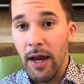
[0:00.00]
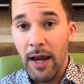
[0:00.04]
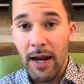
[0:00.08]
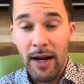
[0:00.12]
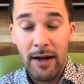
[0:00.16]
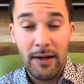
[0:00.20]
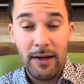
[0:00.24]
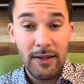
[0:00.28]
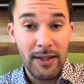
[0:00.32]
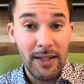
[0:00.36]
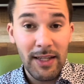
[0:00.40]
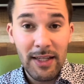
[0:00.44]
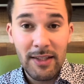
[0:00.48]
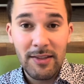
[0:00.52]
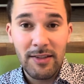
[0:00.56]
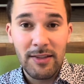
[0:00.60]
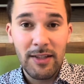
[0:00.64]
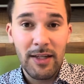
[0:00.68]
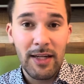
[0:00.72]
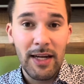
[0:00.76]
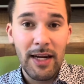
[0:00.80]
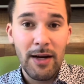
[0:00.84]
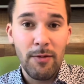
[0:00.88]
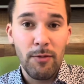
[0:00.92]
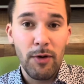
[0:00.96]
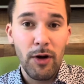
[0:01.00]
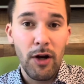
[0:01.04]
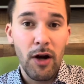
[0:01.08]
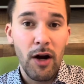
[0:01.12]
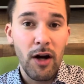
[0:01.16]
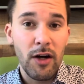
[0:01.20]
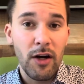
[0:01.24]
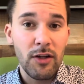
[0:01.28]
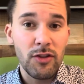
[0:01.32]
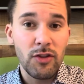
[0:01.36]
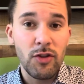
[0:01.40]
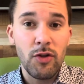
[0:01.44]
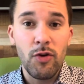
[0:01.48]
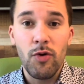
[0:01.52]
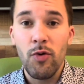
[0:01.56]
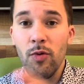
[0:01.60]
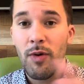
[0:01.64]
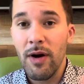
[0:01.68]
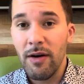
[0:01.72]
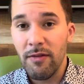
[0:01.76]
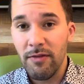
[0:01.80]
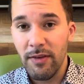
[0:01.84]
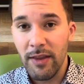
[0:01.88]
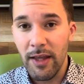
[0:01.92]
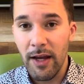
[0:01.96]
and listen in regards to
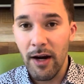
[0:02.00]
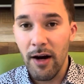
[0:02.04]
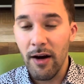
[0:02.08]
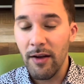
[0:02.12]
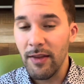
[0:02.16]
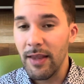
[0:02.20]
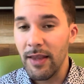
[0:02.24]
whoever they are.